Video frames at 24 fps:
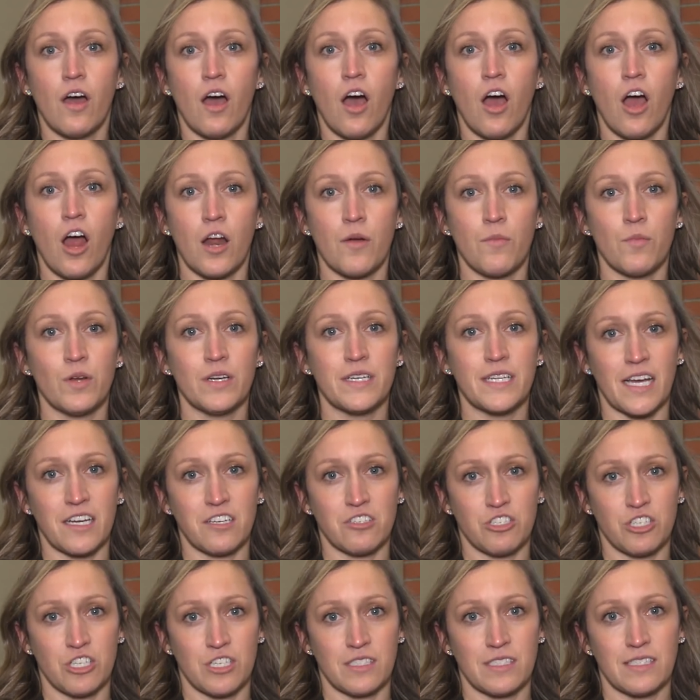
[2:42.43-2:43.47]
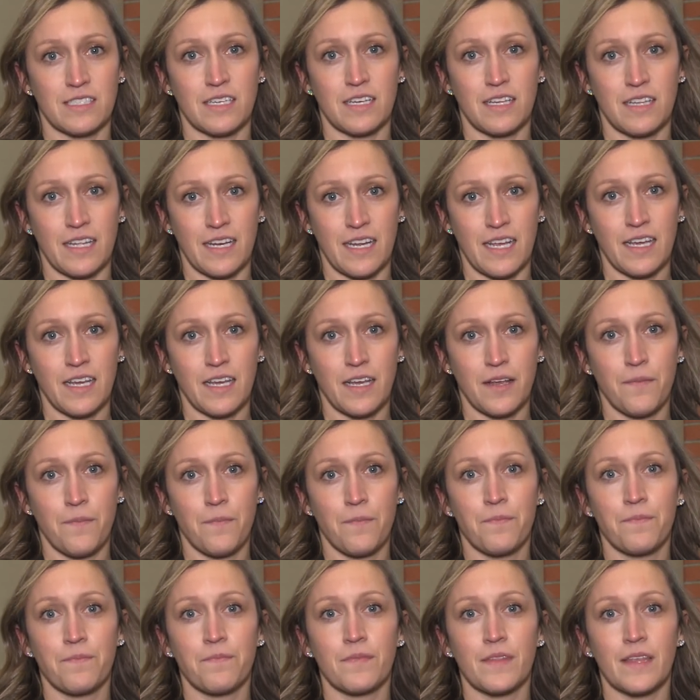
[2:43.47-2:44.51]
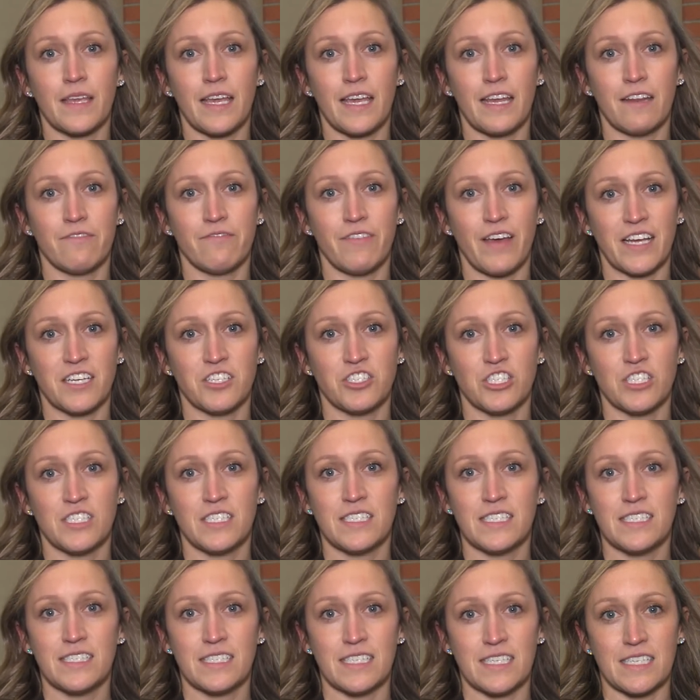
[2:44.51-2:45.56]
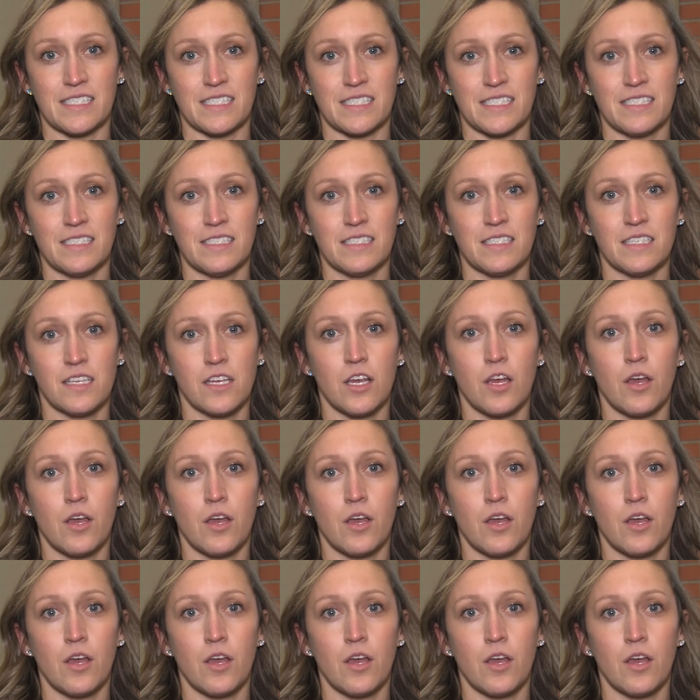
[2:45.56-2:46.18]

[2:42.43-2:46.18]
Harm Reductions Clinic, Infectious Diseases,